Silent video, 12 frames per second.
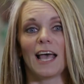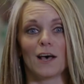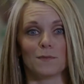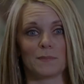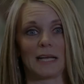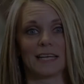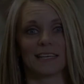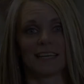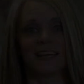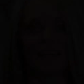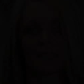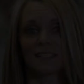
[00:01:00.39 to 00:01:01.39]
help me.
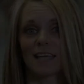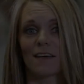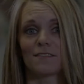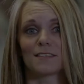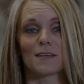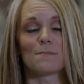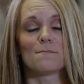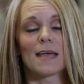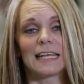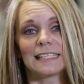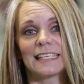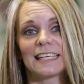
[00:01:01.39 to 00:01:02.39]
The staff is
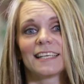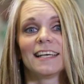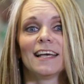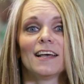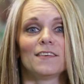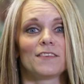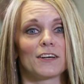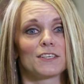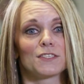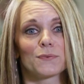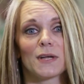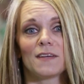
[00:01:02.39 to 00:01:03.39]
amazing, very
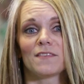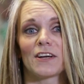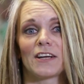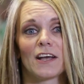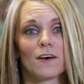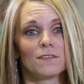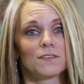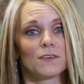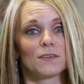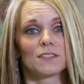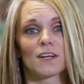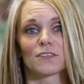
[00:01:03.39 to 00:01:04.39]
sweet, very
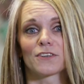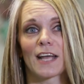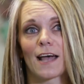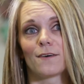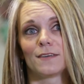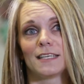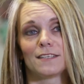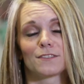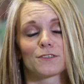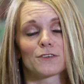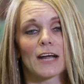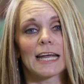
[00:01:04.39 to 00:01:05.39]
helpful. Dr. Cowan is
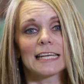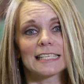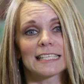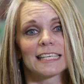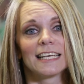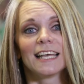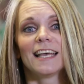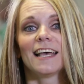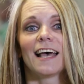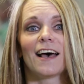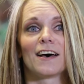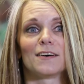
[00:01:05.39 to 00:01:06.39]
great.
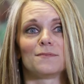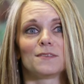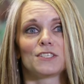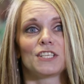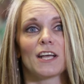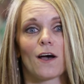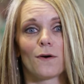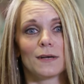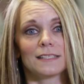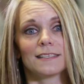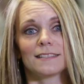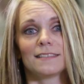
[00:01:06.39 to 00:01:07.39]
She
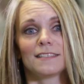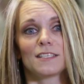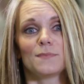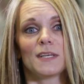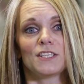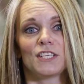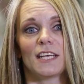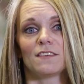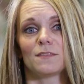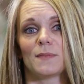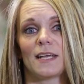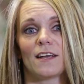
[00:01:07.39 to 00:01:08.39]
always listens to me. She
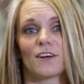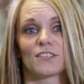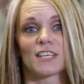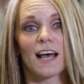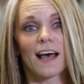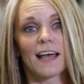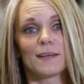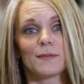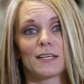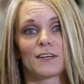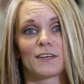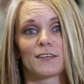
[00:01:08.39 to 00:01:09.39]
gives me her time
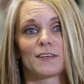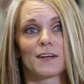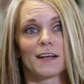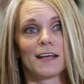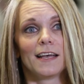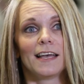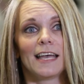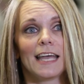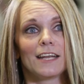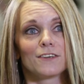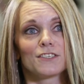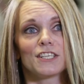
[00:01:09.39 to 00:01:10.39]
and her
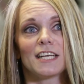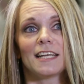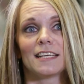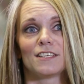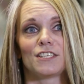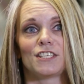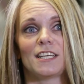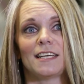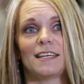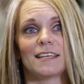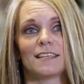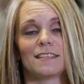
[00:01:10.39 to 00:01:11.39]
energy, and
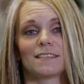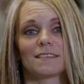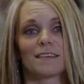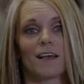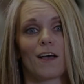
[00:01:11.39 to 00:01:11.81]
she is